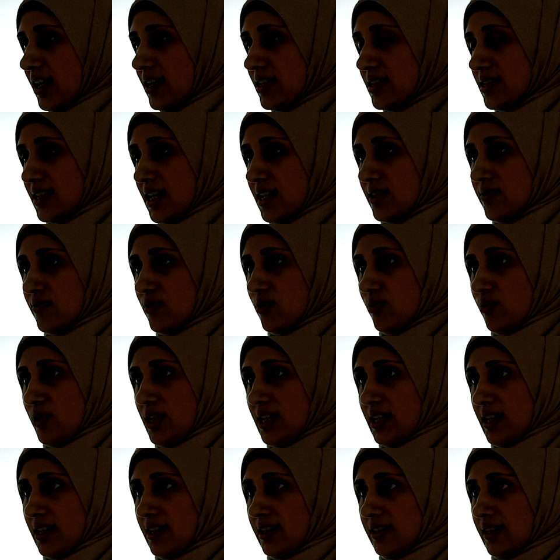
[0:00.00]
It stands for
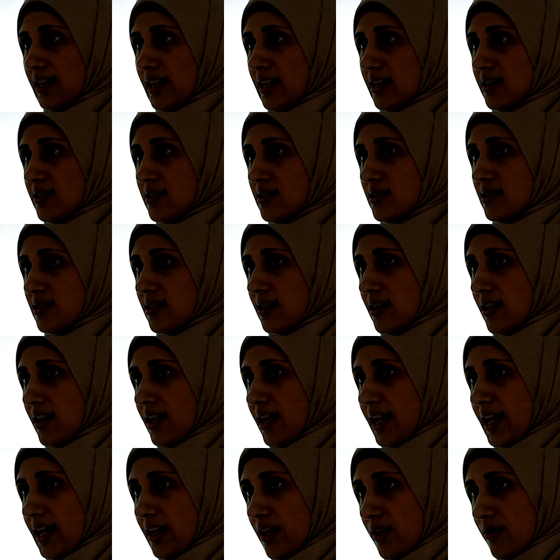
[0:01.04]
Week at a Glance.
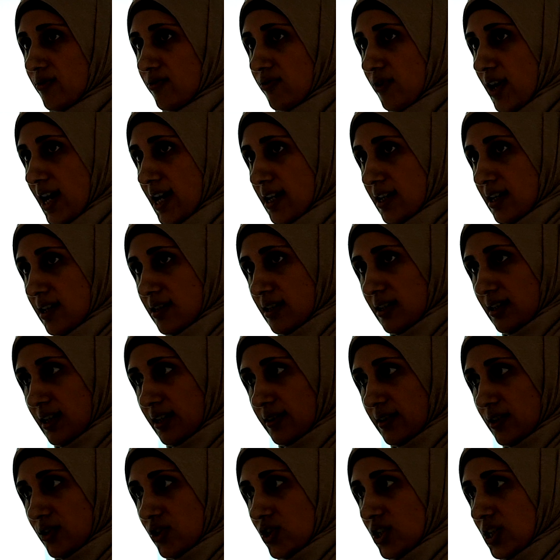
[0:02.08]
And on Friday, they
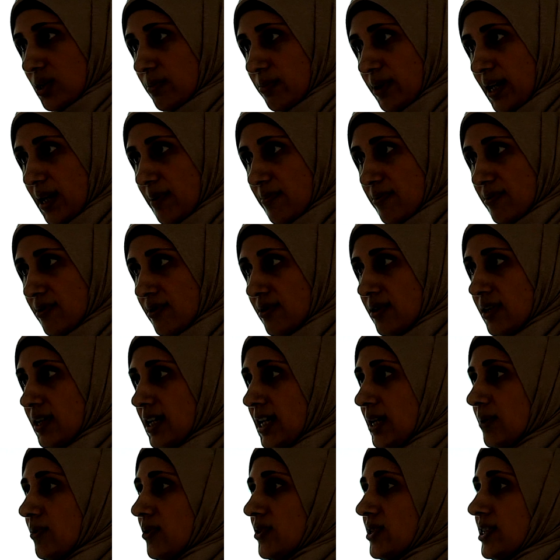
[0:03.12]
get this sheet of paper.
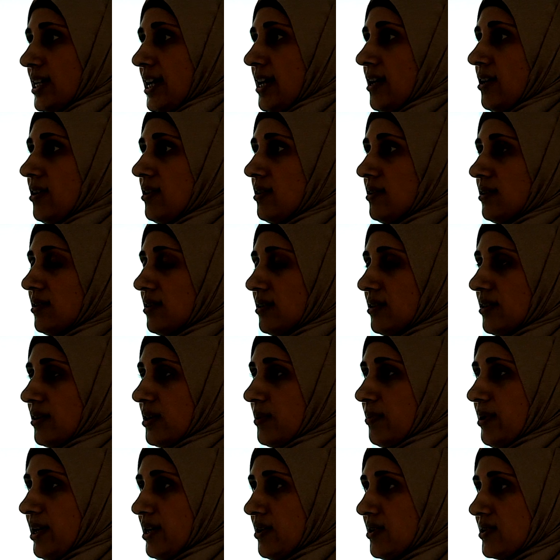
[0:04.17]
It will tell
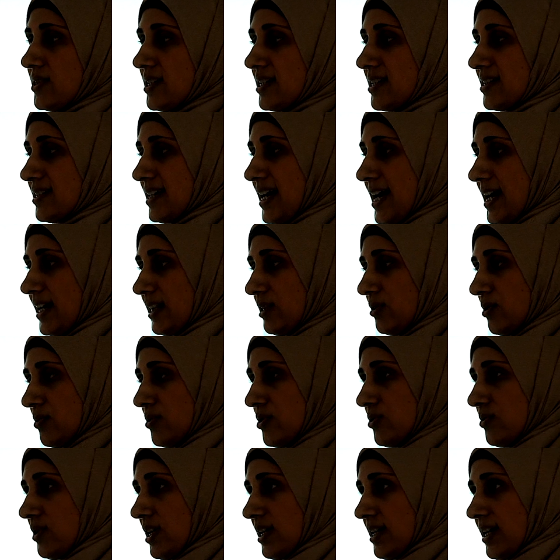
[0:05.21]
the parents exactly what
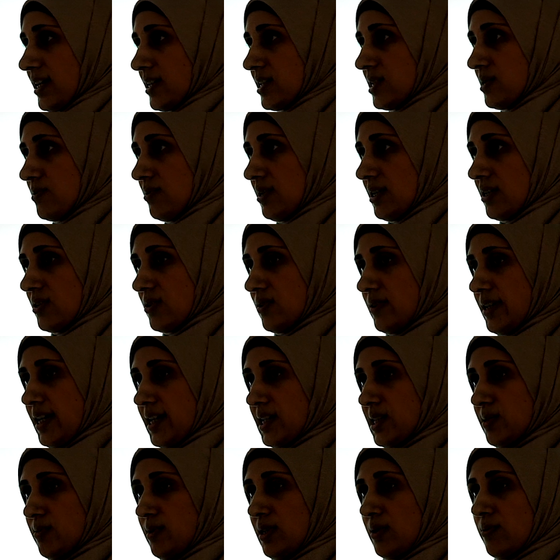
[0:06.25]
we're doing next week. So
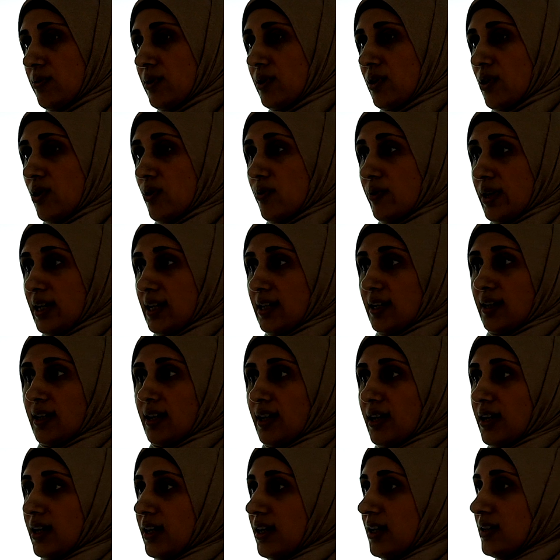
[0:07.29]
next week, we're going
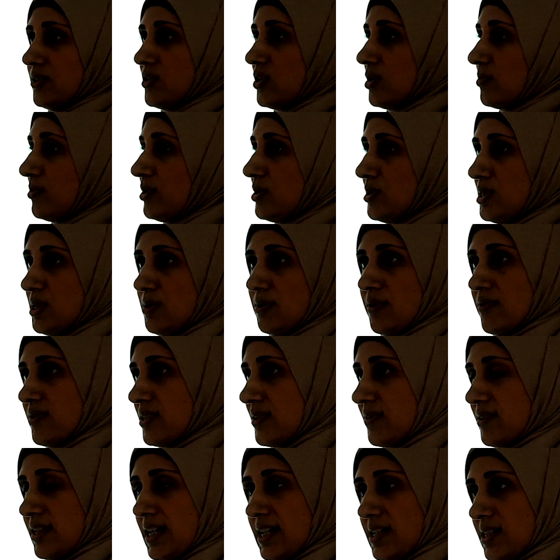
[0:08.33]
to the Museum of
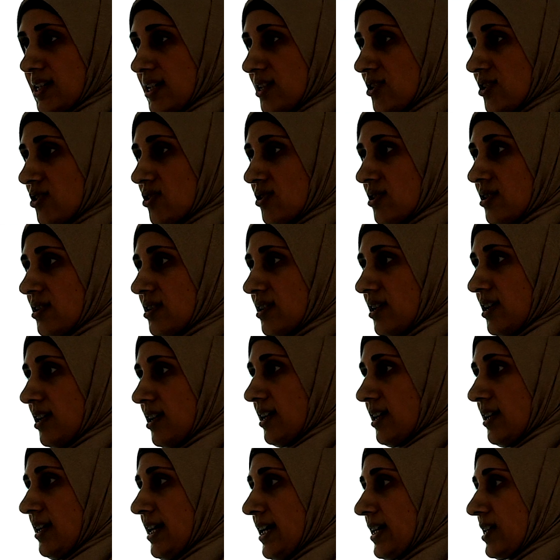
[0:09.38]
Civilization.
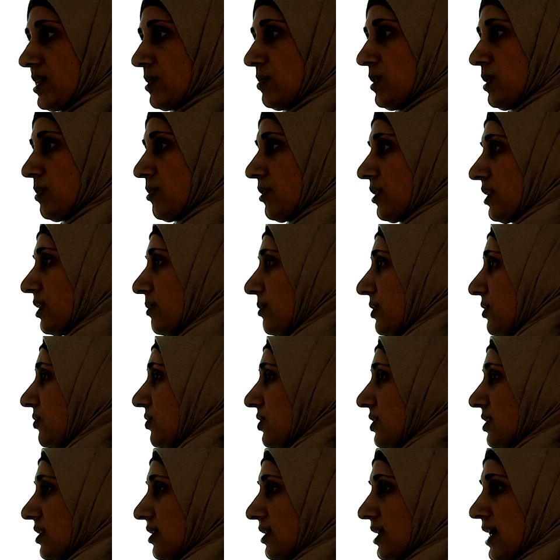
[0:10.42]
Next week, we're going to be
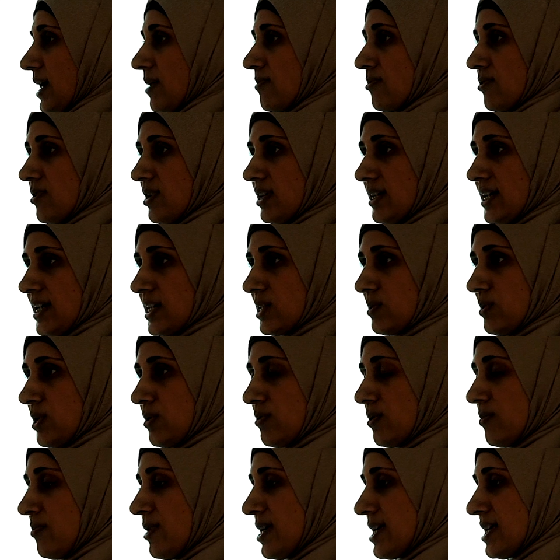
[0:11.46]
going to the library. Next week,
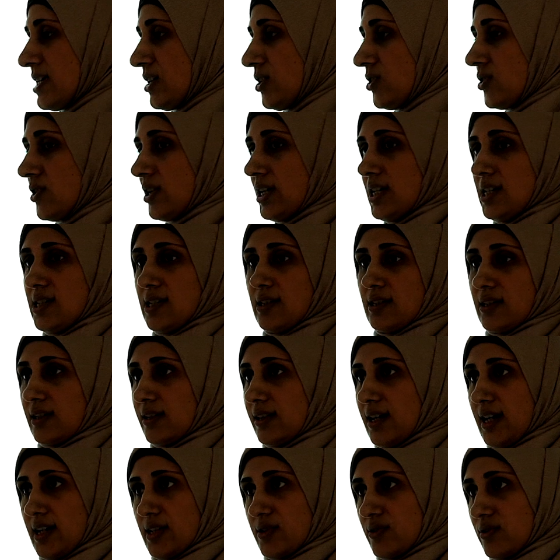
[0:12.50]
we're baking cookies in the
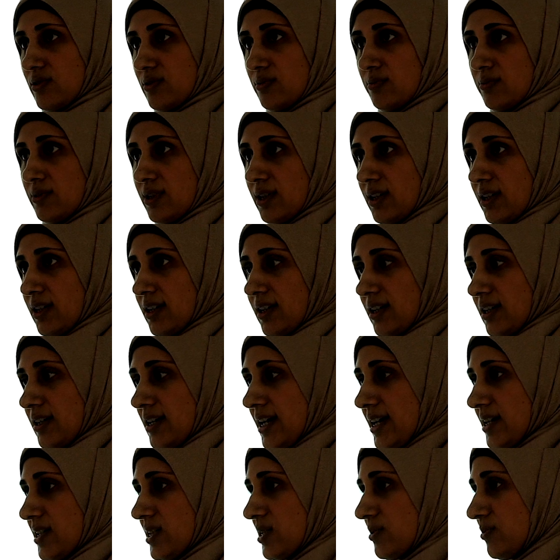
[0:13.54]
classroom.
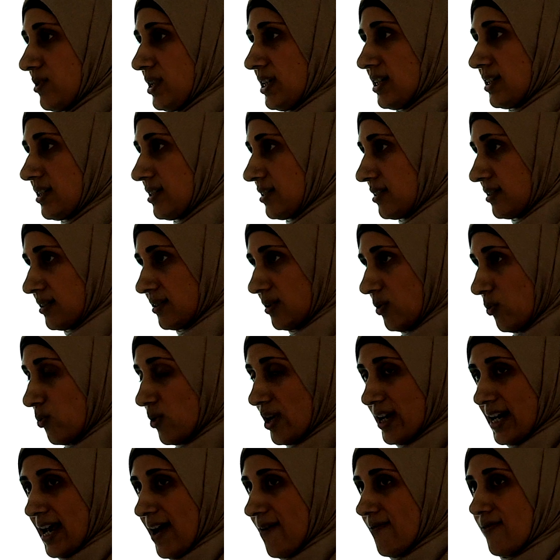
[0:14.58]
Next week,
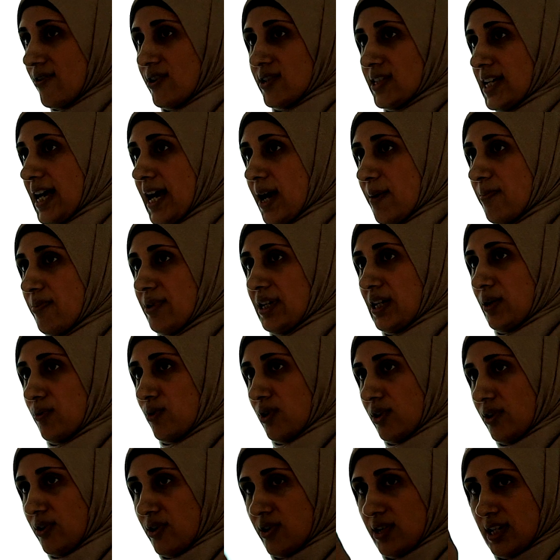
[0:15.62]
whatever is happening,
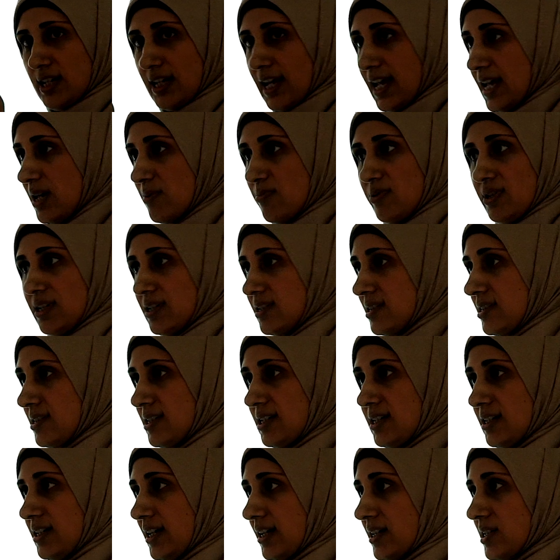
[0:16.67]
we're learning A, B, and
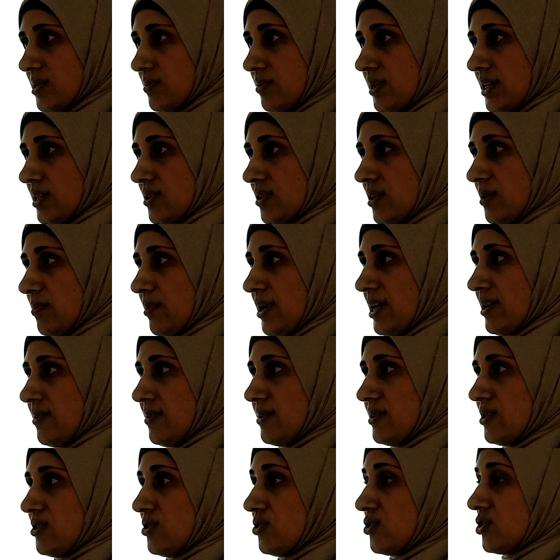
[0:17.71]
C next week. So the
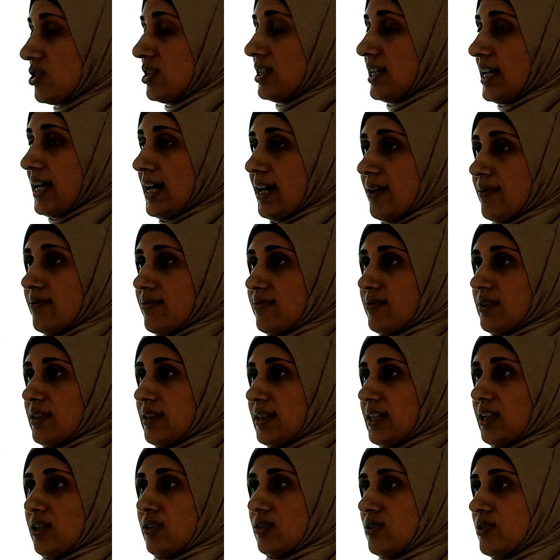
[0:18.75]
parents usually have
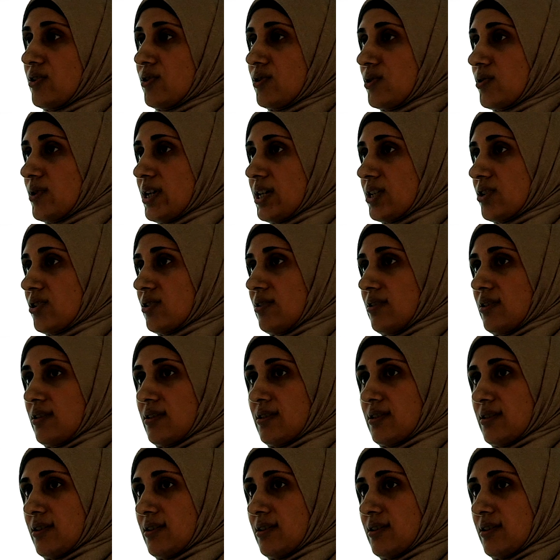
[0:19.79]
little or no questions.